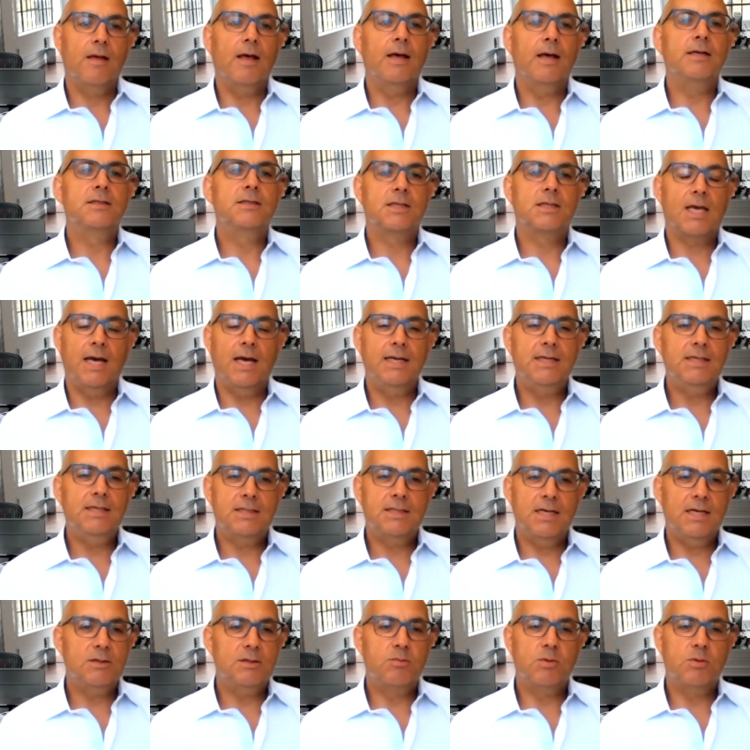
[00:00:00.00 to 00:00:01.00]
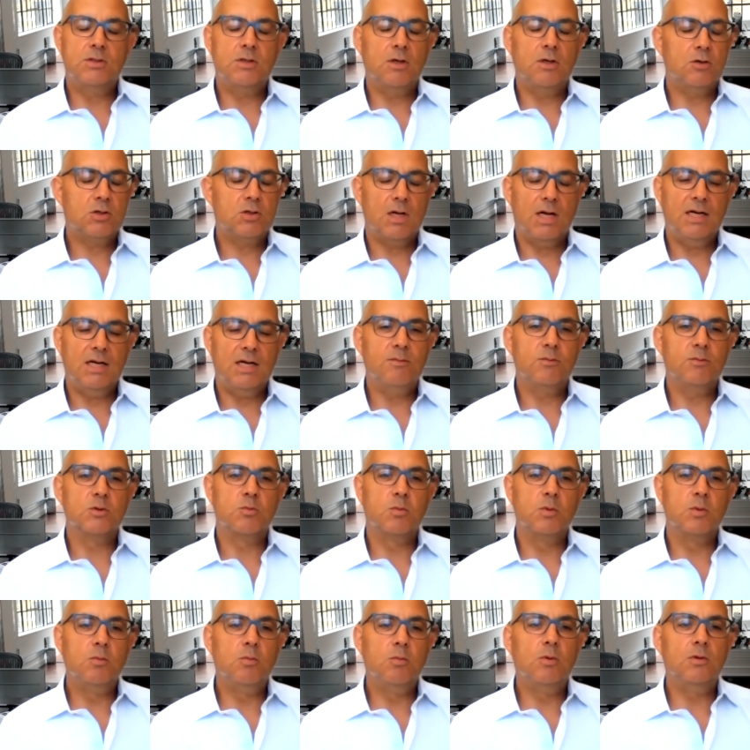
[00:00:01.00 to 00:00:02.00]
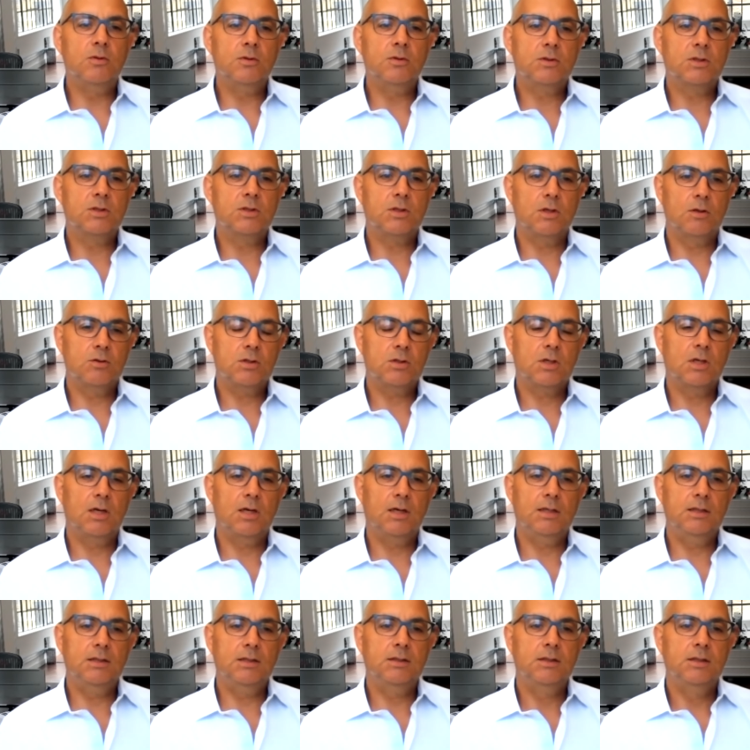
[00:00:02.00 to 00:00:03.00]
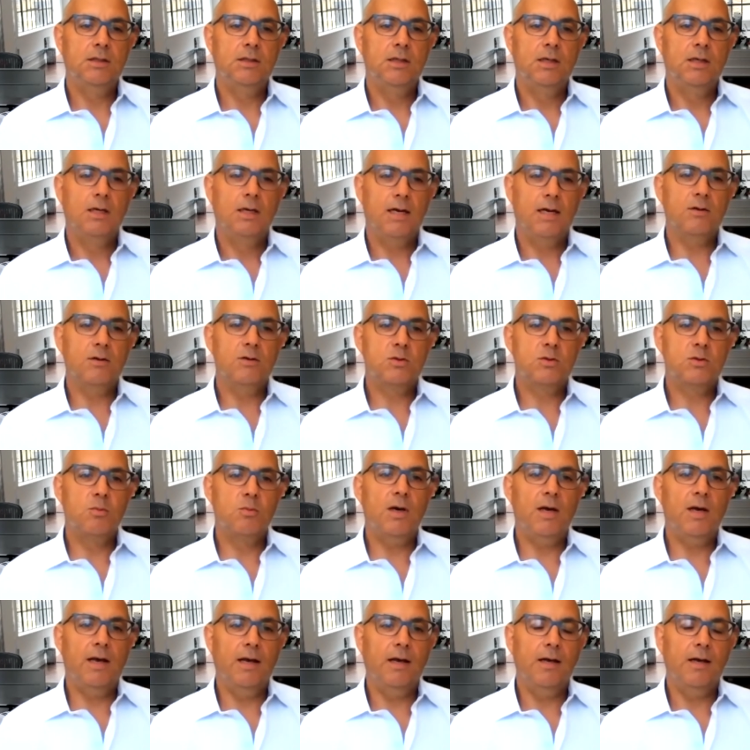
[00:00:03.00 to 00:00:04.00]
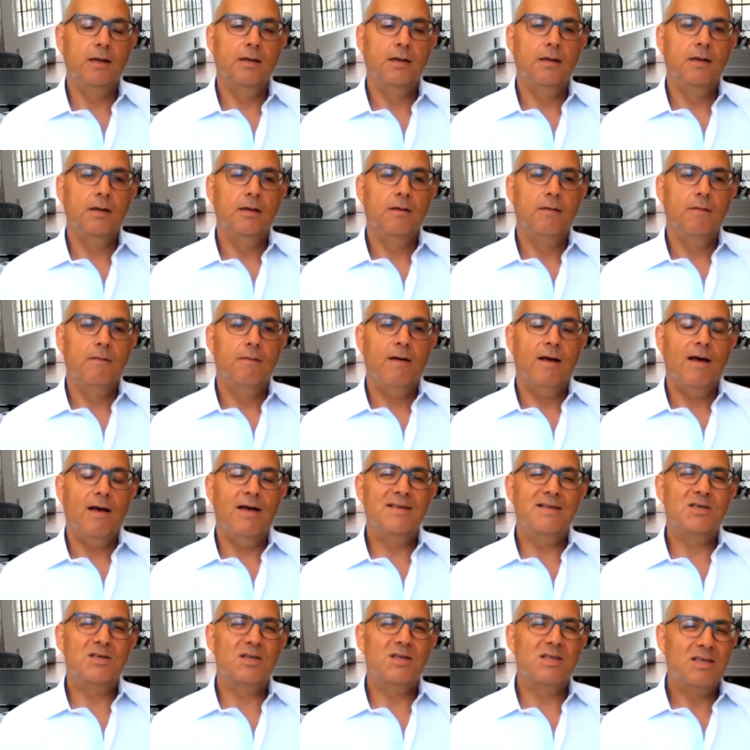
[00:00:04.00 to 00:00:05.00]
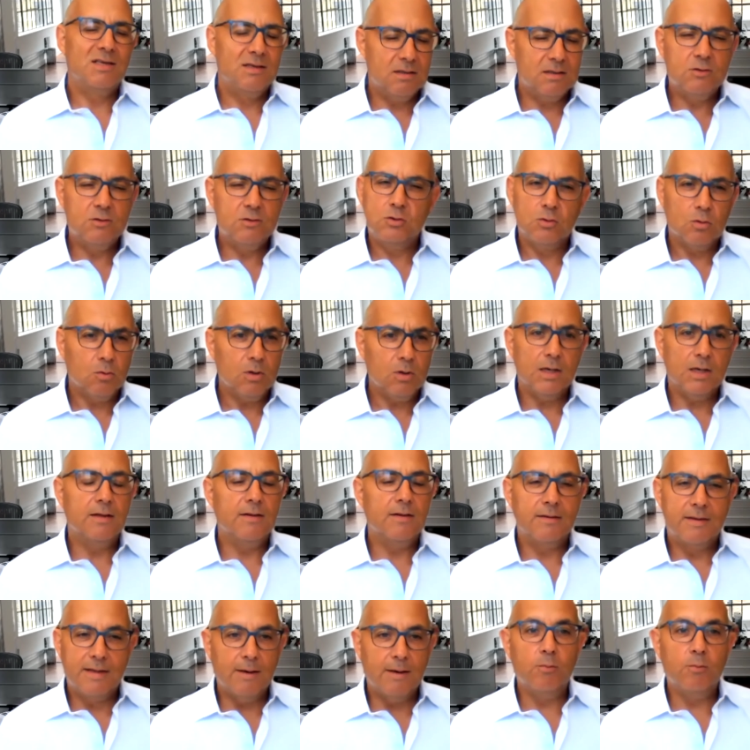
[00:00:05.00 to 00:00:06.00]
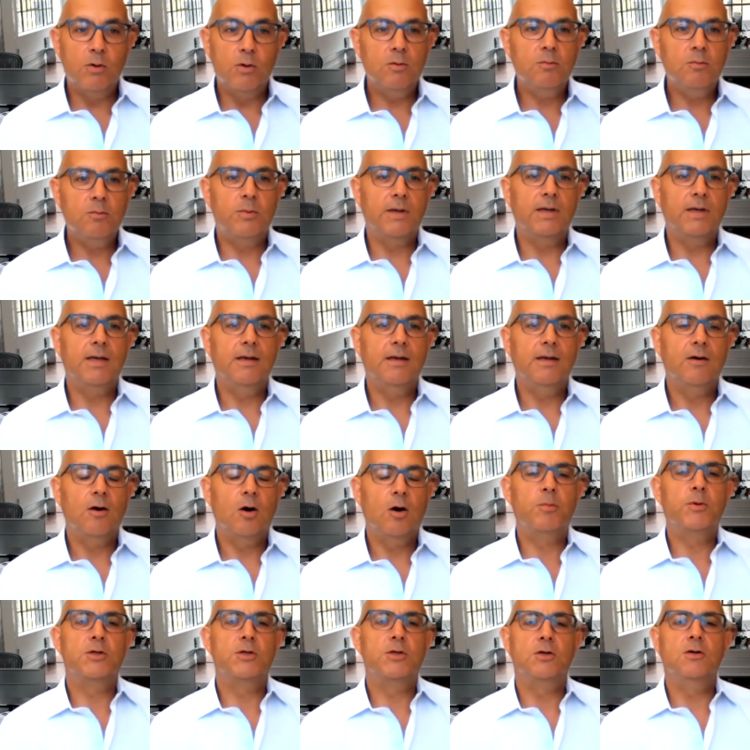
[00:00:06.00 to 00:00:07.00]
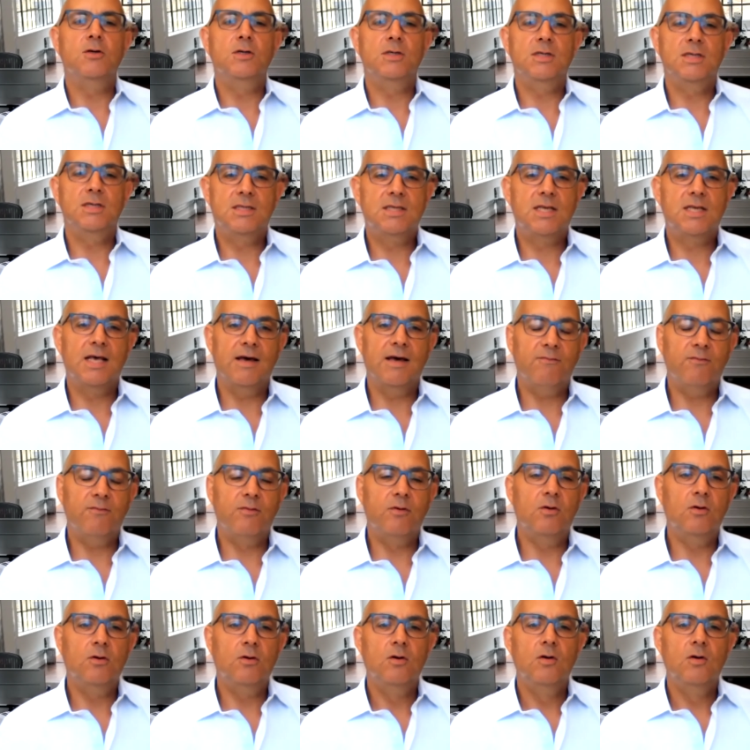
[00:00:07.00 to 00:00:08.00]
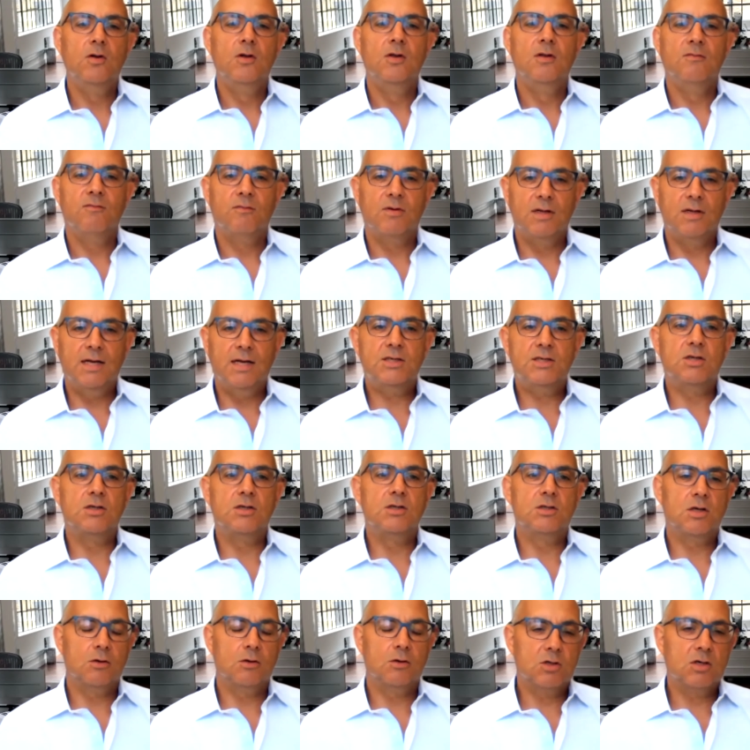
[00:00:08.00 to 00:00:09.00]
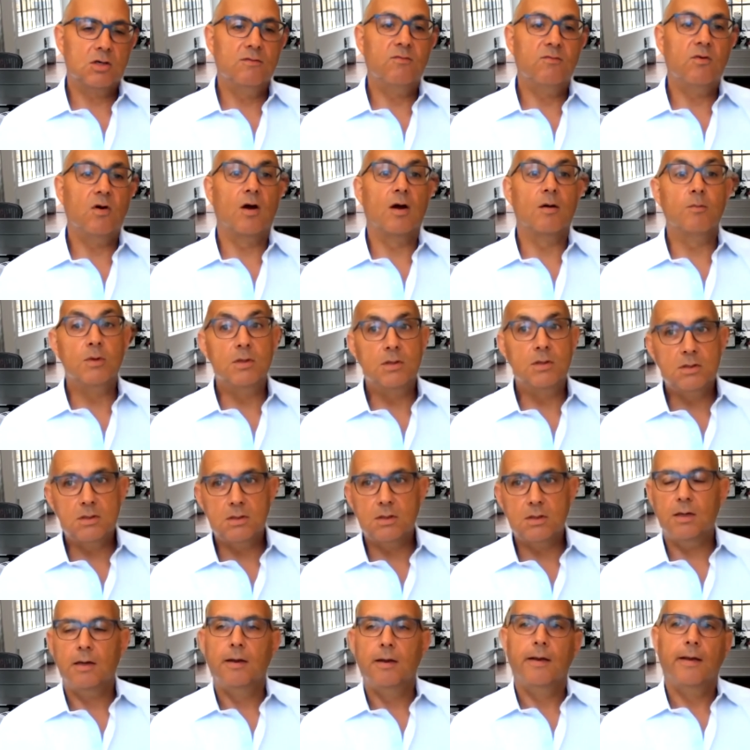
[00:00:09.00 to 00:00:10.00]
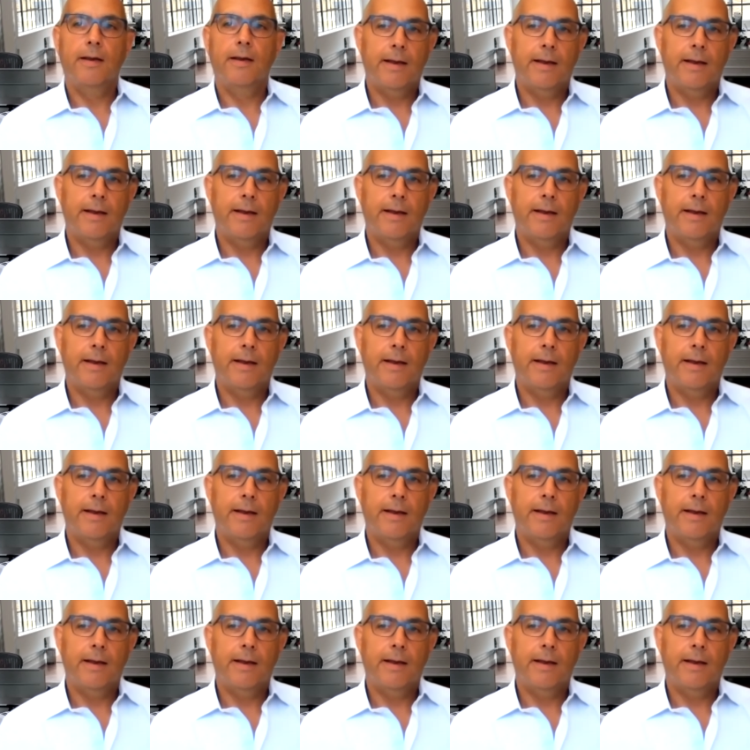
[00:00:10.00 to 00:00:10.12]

as Kate says, we're social animals, we're warned to socialise elsewhere. And surely there will be opportunities, therefore, for leisure and social environments